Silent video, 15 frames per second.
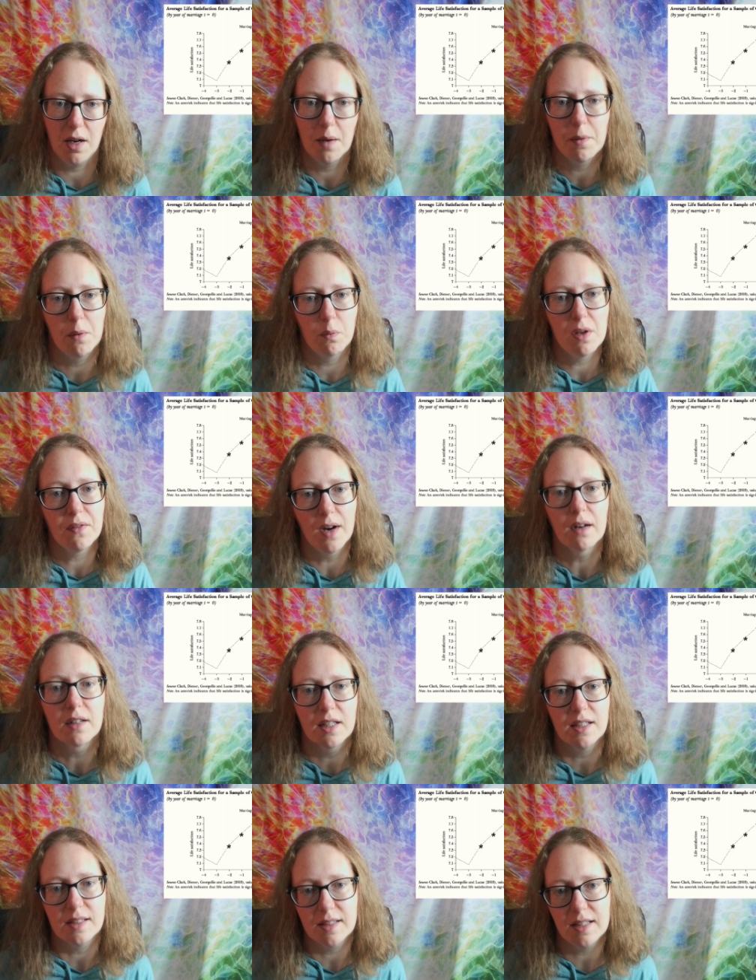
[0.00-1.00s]
I mean, we've
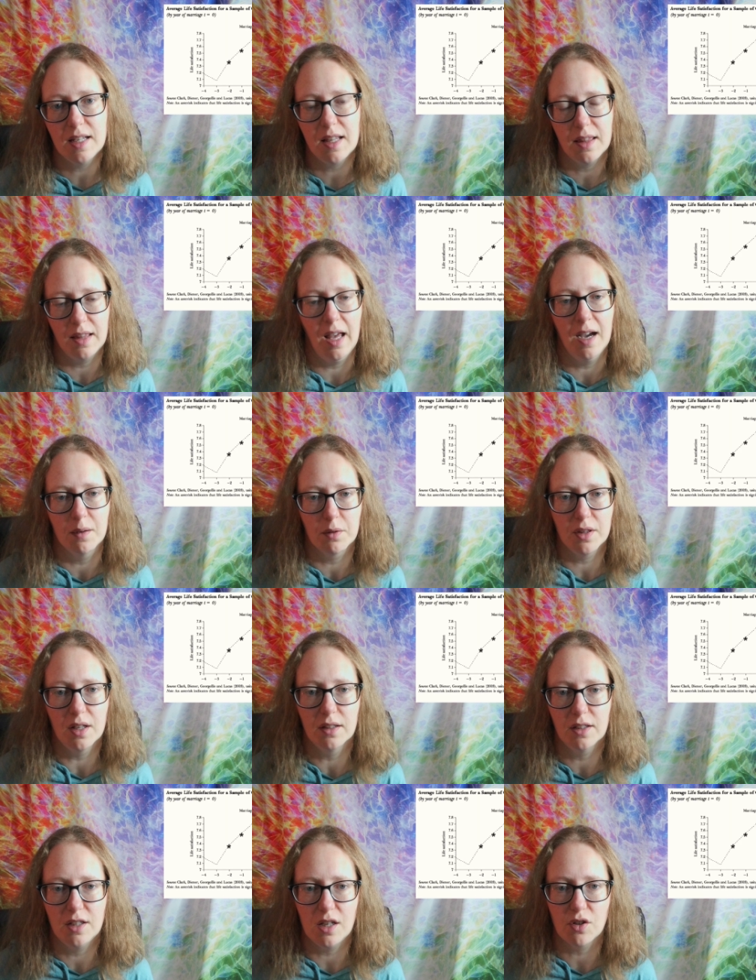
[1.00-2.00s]
already seen that with all
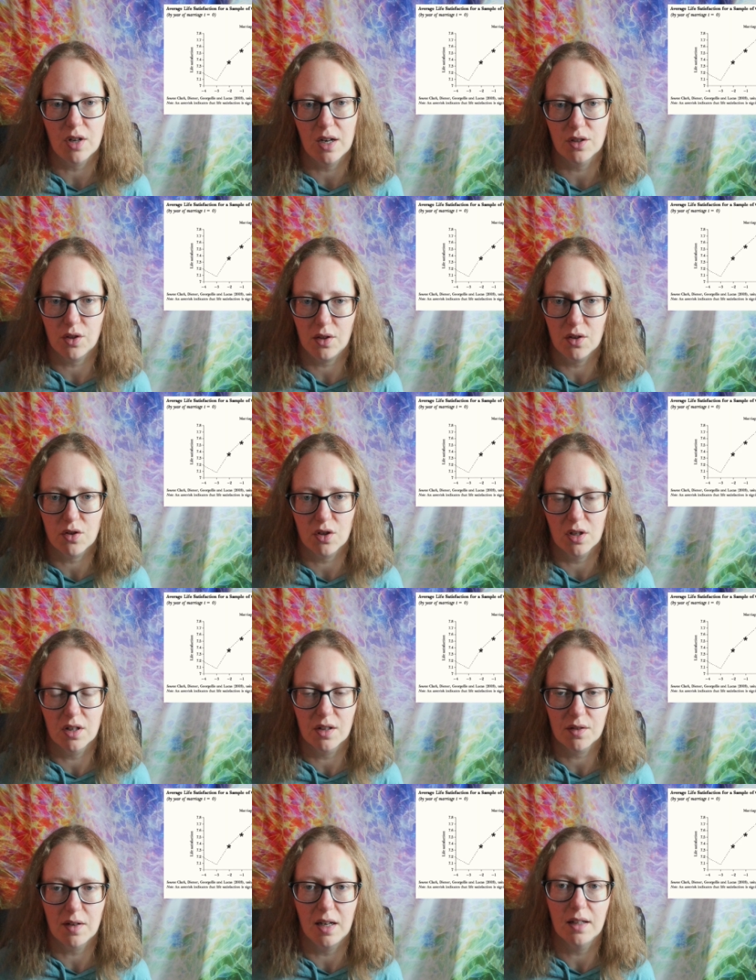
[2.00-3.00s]
the
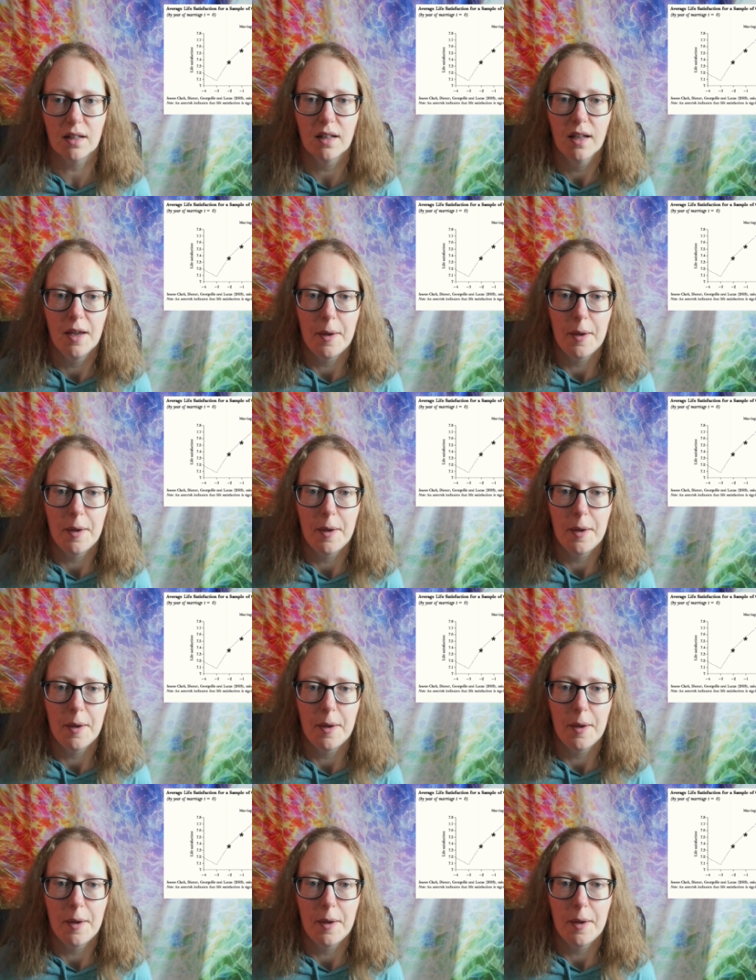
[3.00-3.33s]
detransitioners, right?